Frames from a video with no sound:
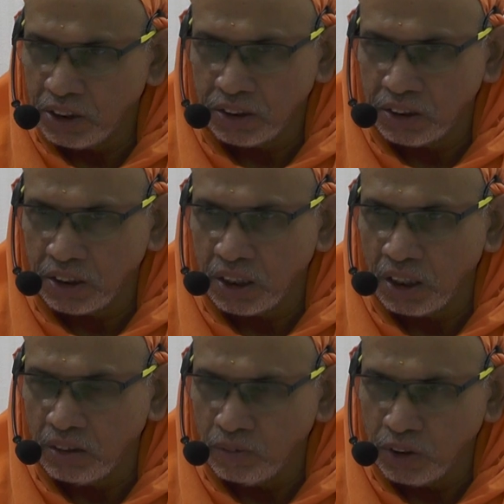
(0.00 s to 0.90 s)
etc.
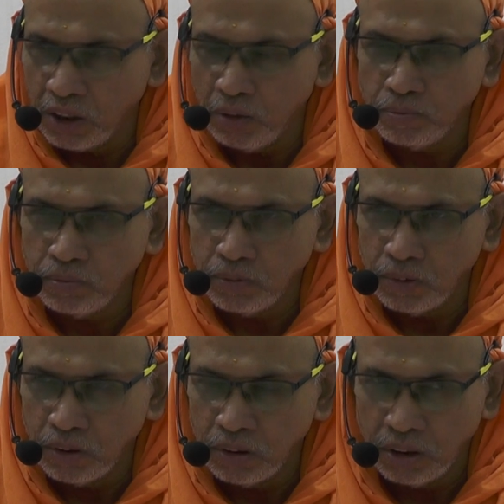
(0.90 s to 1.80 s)
We come
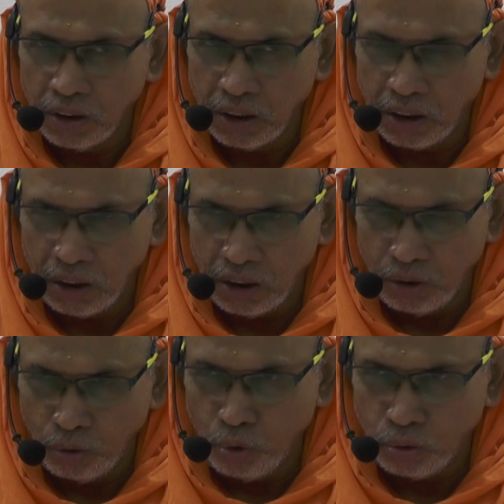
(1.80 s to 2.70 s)

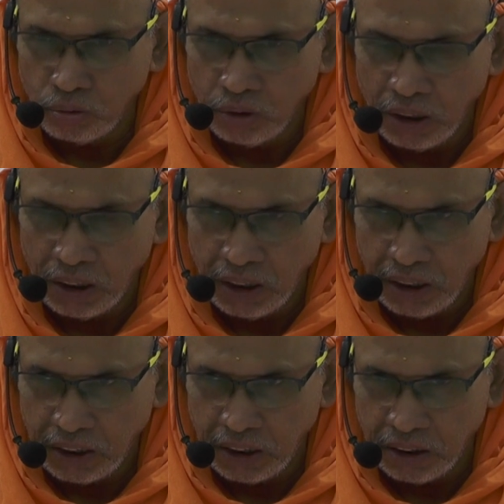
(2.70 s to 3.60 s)
alone and
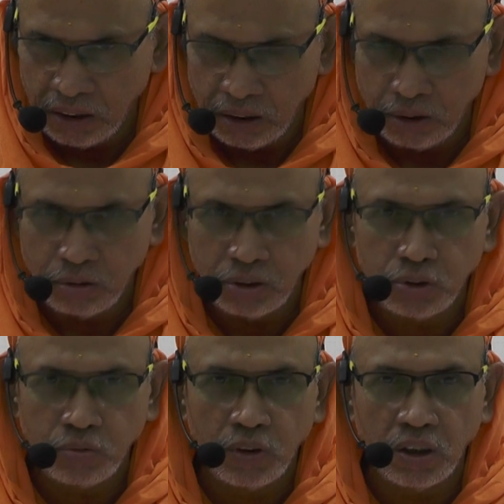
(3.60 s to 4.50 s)
naked into
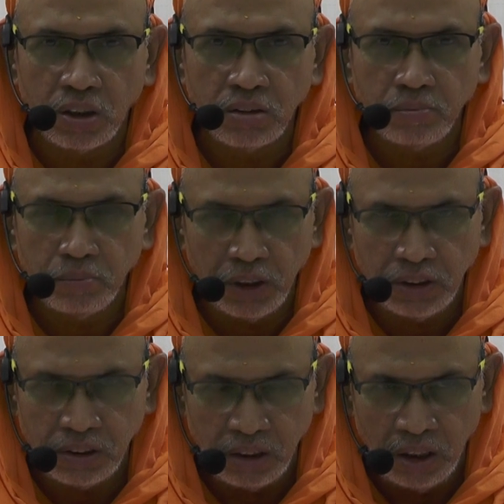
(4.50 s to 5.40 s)
this world.
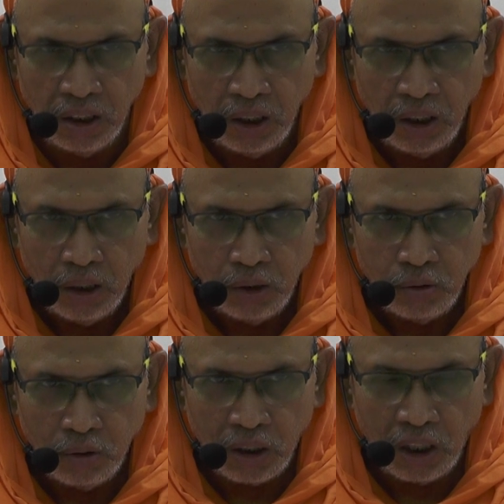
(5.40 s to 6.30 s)
Means
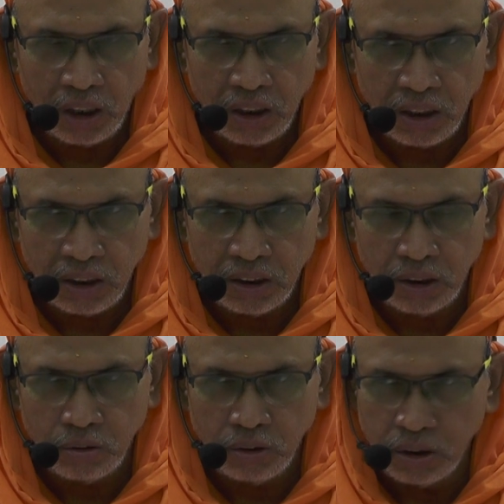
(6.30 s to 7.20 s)
you are not
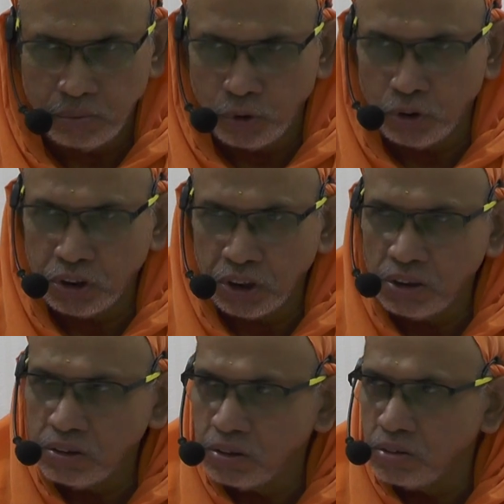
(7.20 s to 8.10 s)
connected to any
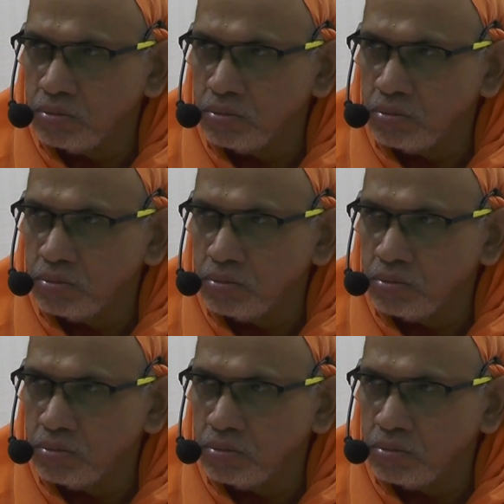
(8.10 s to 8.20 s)
possessions.